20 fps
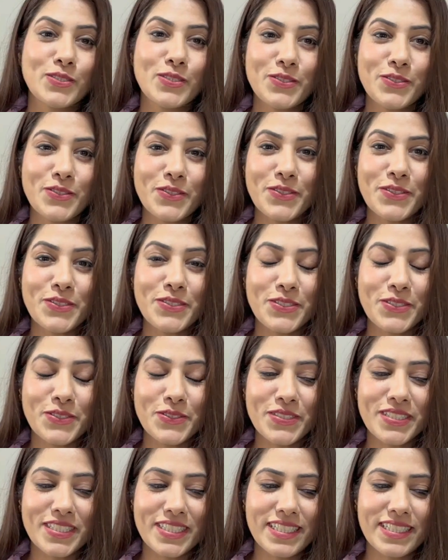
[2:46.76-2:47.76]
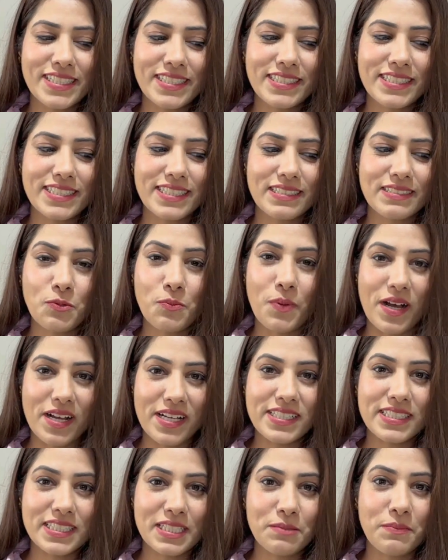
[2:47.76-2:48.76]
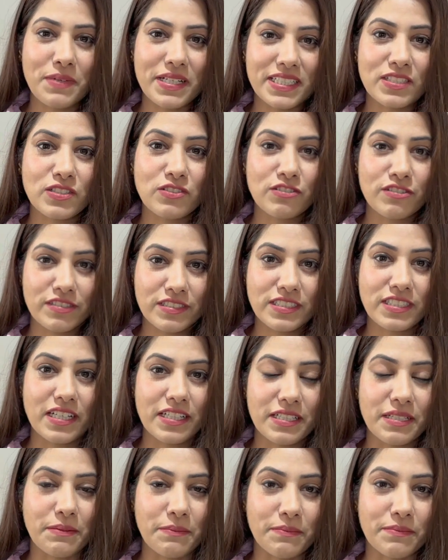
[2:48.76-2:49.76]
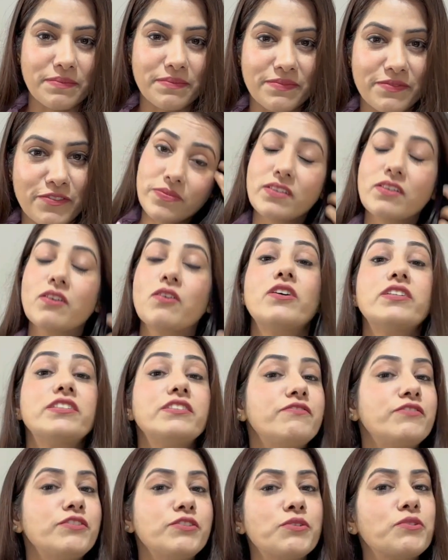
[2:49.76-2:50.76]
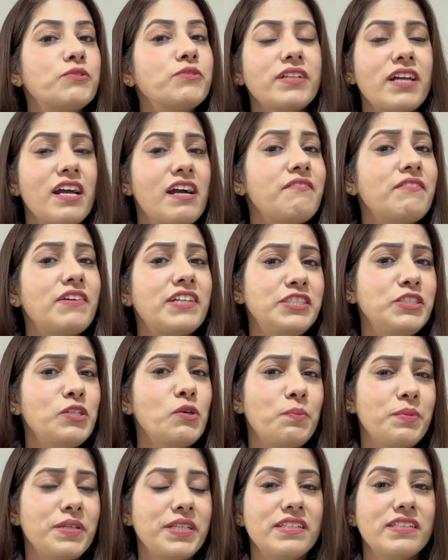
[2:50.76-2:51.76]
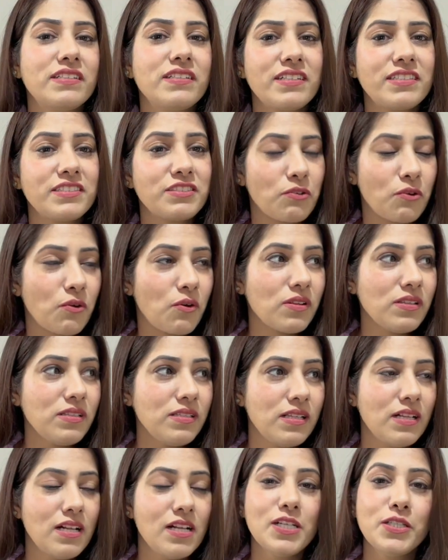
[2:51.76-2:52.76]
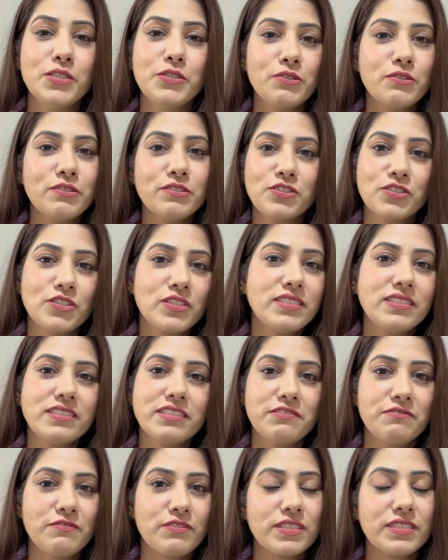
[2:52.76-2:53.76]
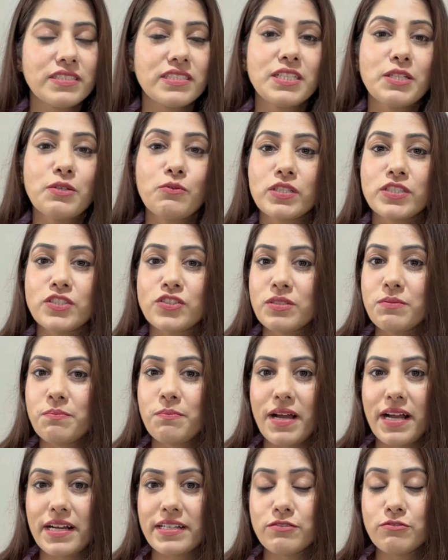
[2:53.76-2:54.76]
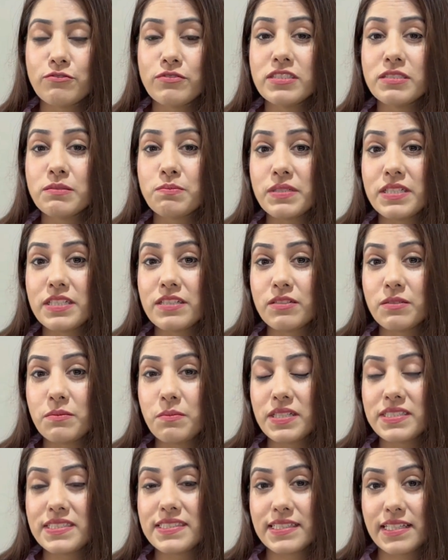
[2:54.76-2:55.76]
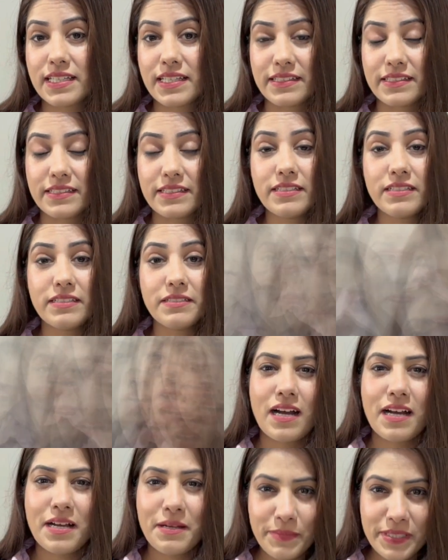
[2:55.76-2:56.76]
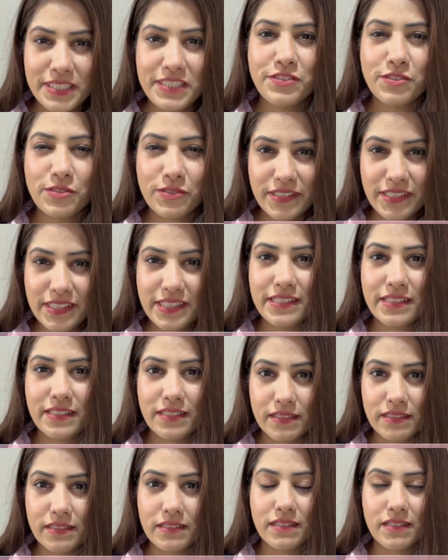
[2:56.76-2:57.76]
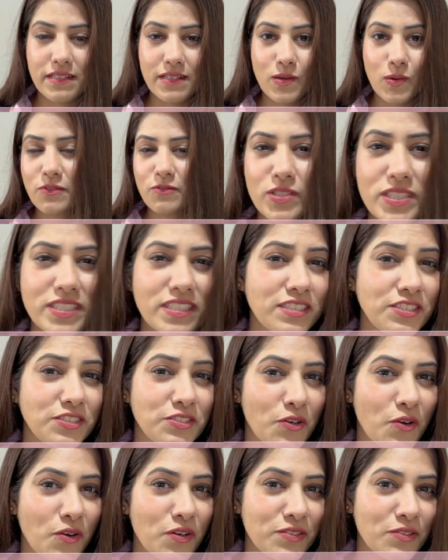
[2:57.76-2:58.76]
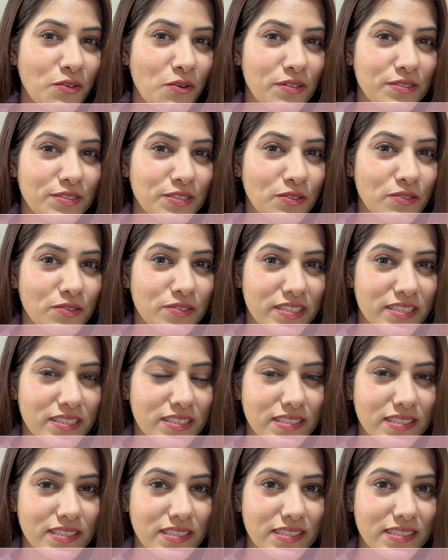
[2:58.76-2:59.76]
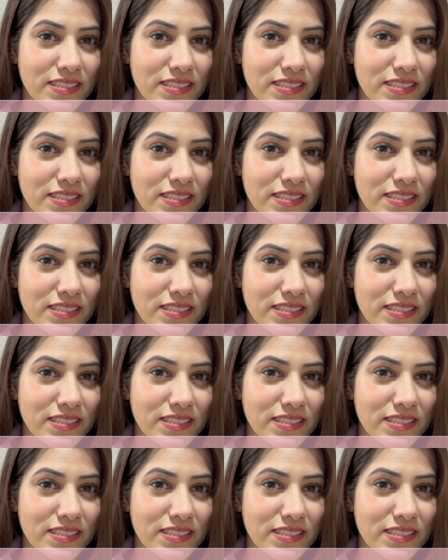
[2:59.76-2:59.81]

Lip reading: So you could use this to buy some extra time. Or if you don't have any opinion at all, you could just reverse the question back to the speaker by saying, I'm intrigued. What are your thoughts on this?